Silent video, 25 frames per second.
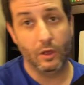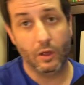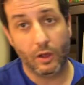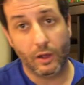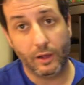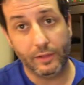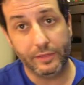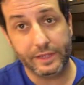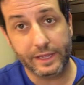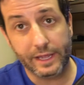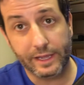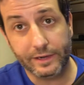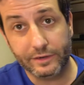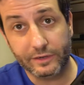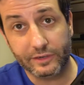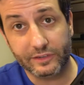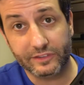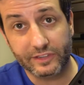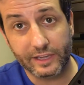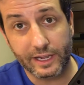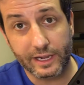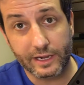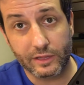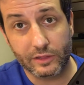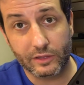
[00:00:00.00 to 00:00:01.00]
On the
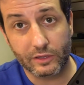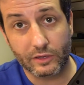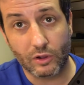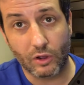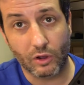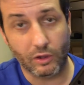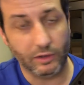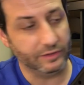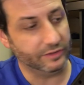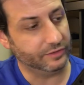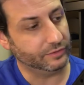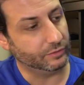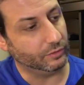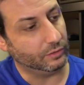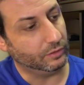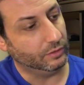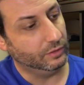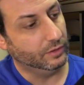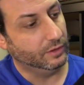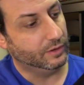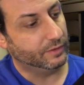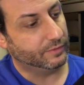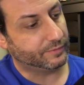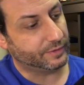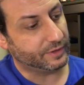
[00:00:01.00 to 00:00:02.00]
underside of the console,
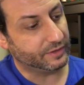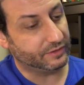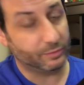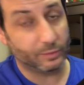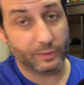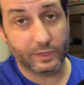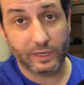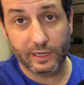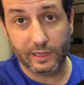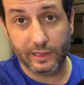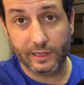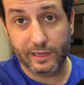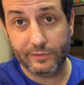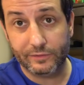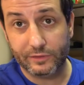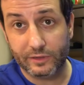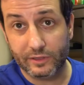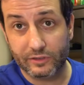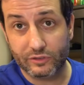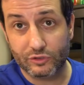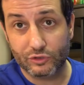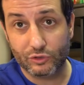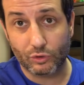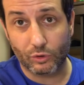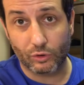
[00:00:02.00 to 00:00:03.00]
first we're going to lift
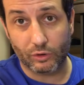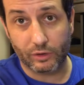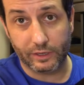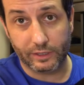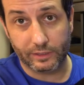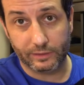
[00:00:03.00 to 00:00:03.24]
this drawer.